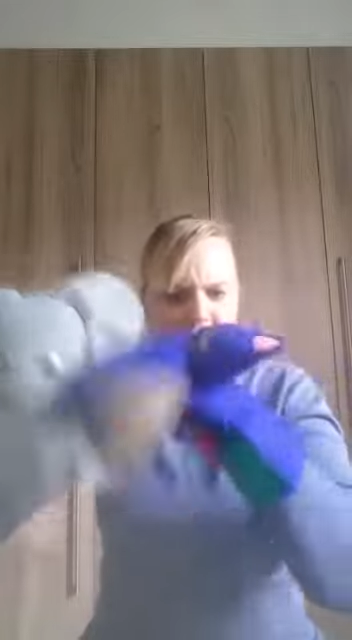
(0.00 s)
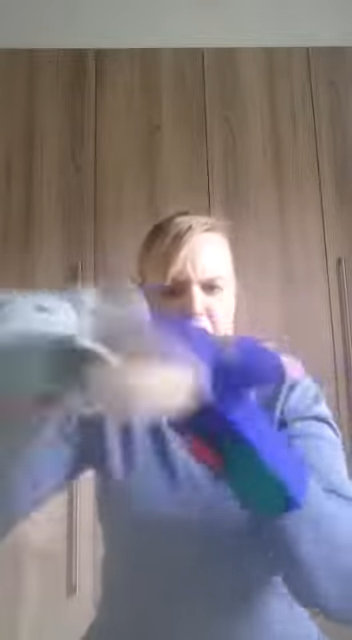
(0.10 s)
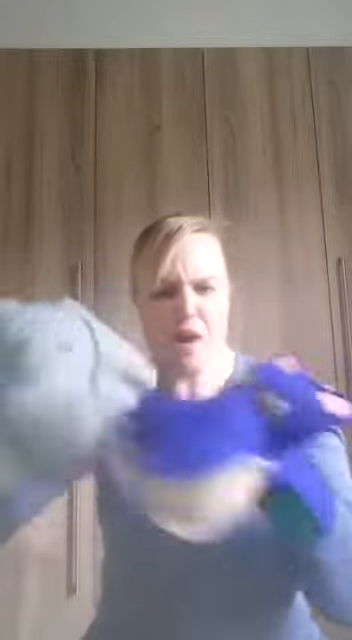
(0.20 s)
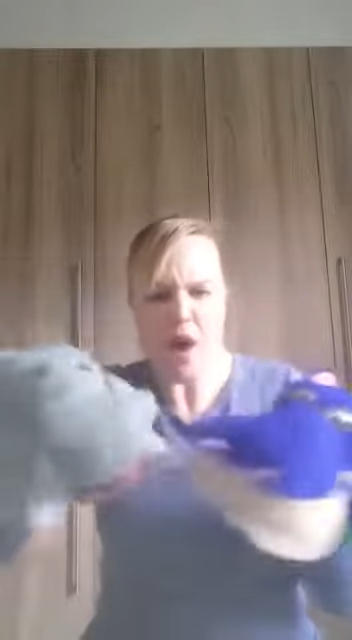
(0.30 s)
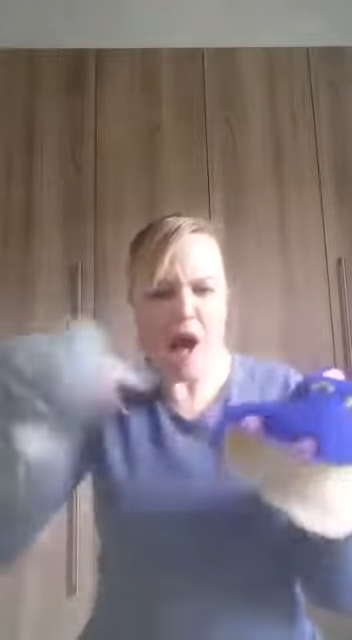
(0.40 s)

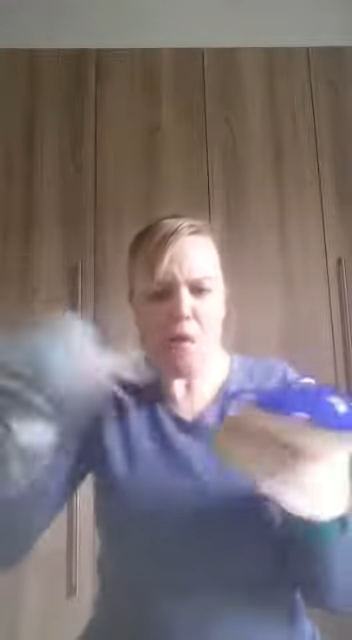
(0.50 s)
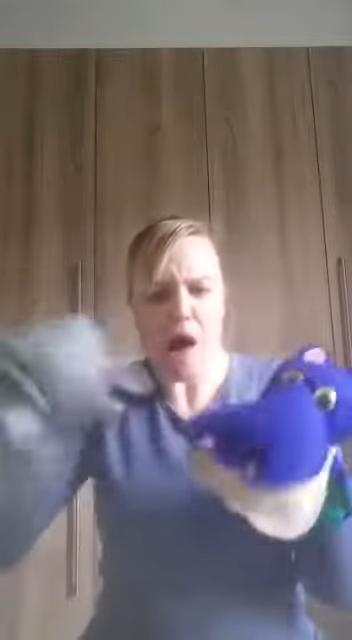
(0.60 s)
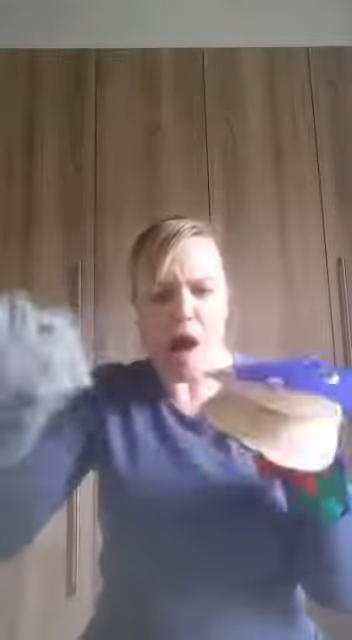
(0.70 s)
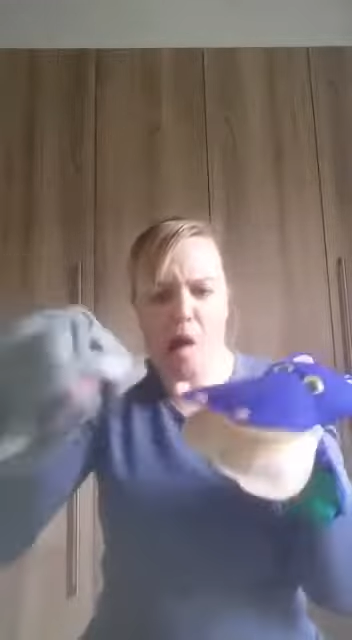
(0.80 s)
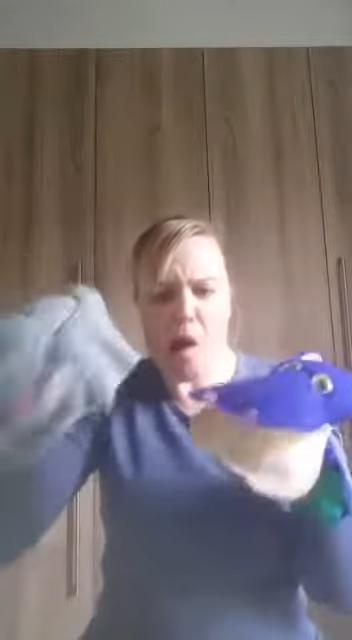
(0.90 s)

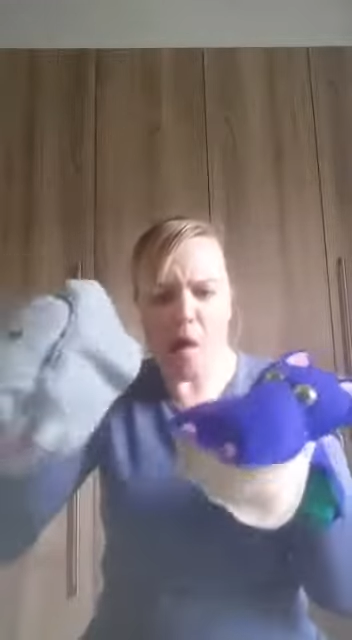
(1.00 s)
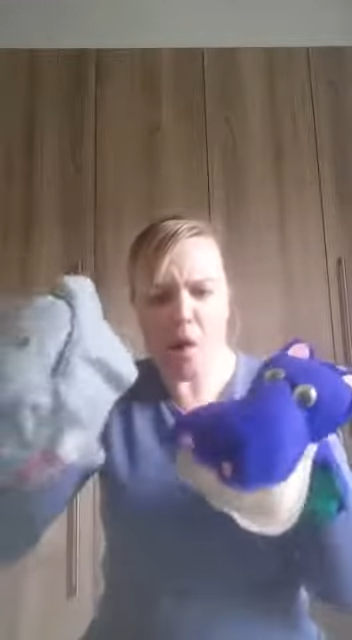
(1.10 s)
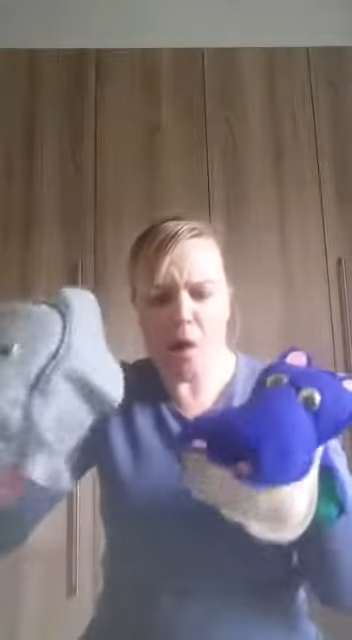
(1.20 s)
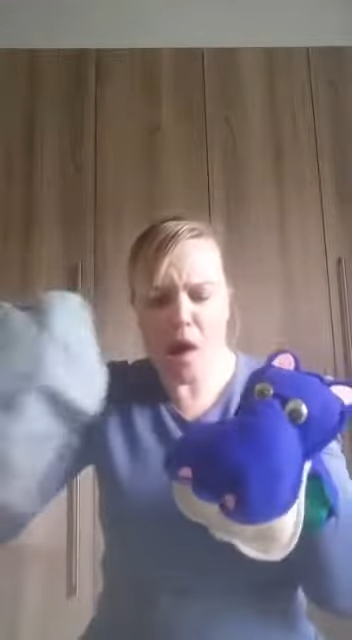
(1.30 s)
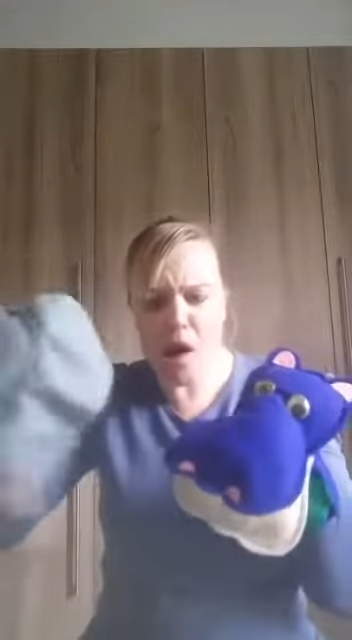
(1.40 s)

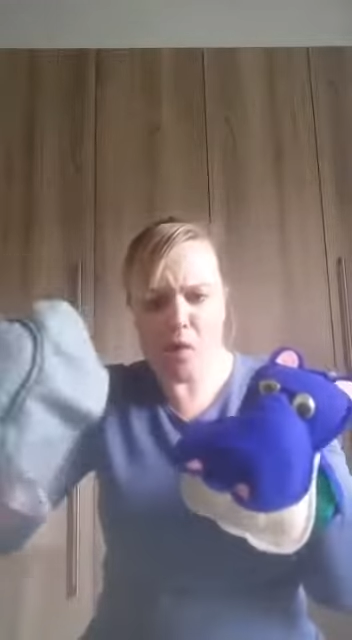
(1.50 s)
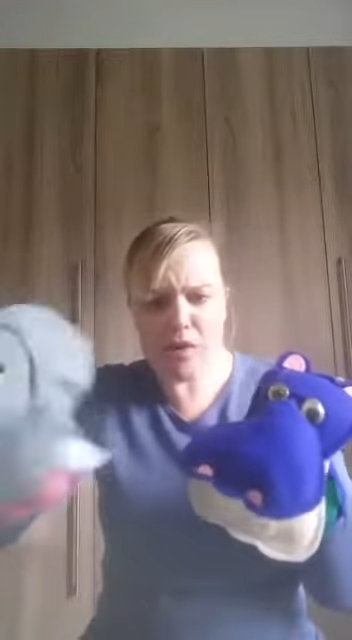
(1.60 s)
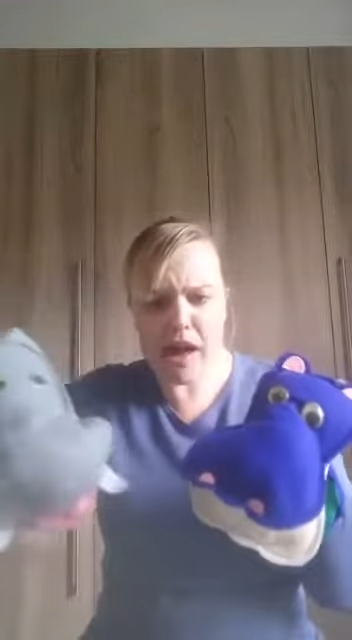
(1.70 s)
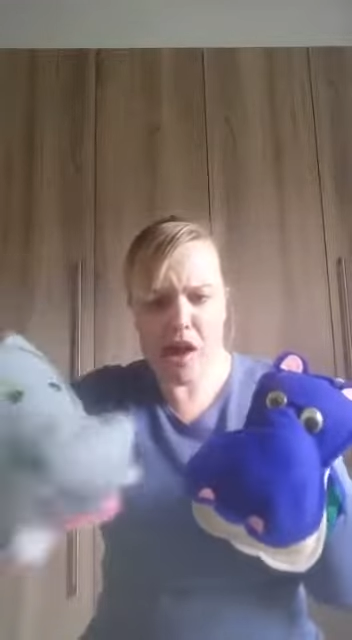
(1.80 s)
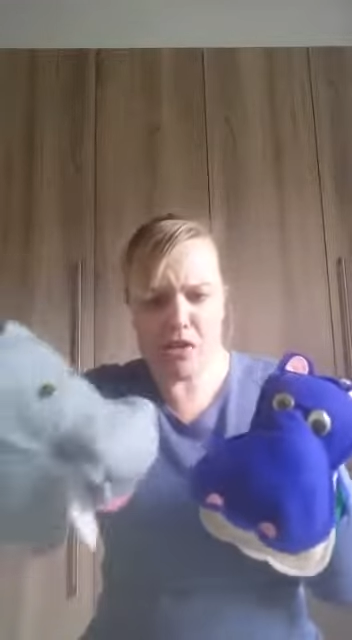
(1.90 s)

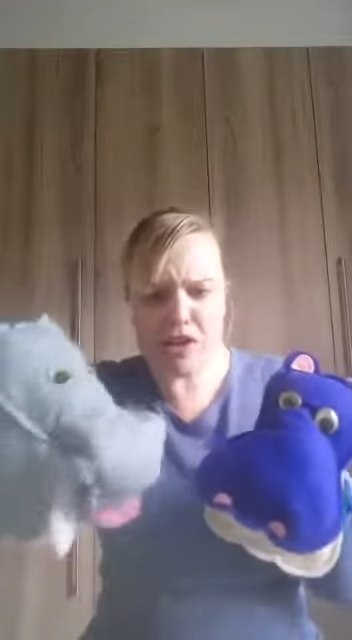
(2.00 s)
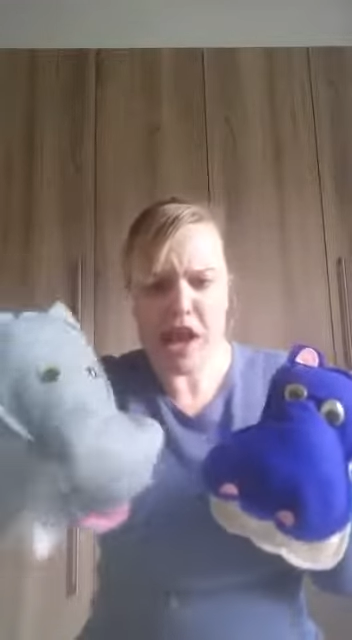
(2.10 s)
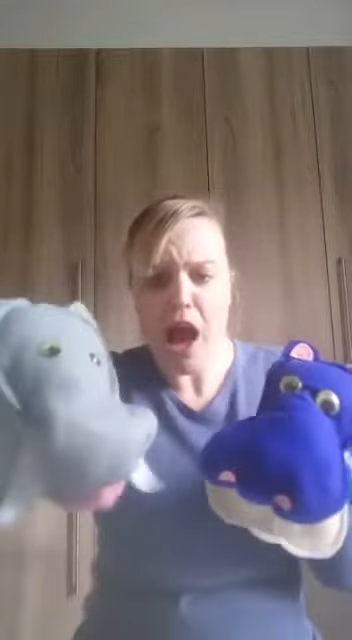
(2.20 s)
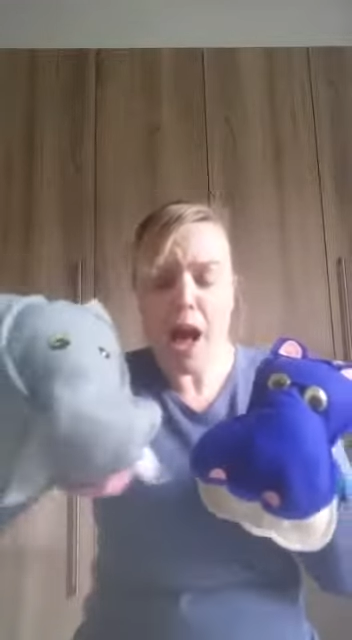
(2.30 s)
Okay, Auntie.